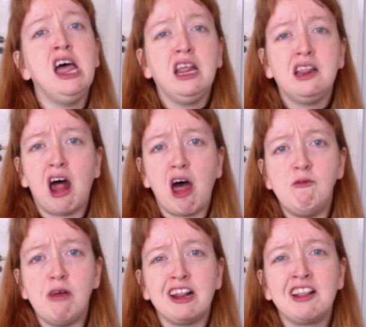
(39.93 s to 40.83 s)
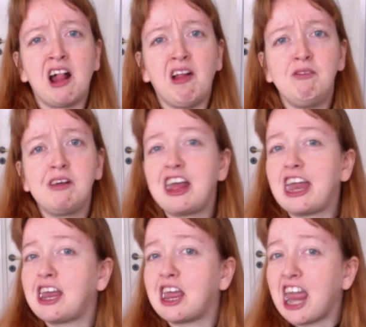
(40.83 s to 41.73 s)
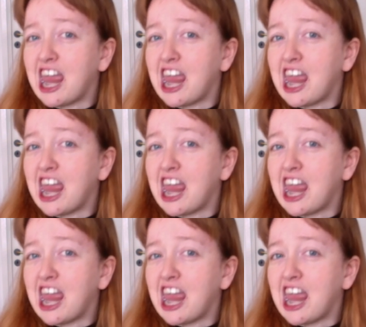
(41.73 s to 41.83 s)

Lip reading: saw myself getting